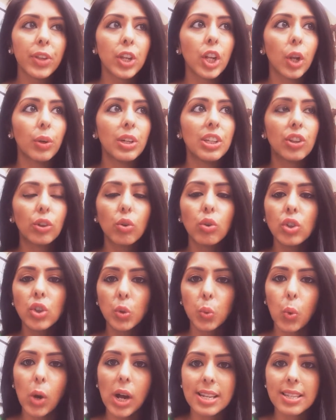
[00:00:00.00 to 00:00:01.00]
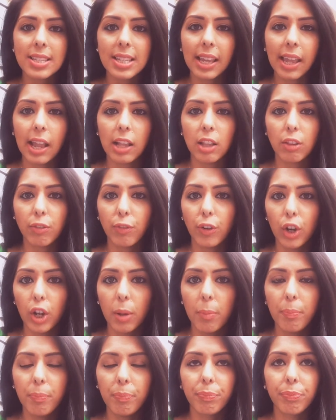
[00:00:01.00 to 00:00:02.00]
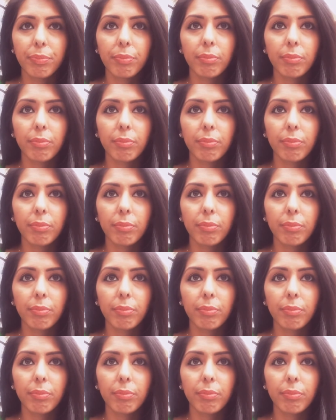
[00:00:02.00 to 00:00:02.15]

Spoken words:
You know, he scored twice against Fulham.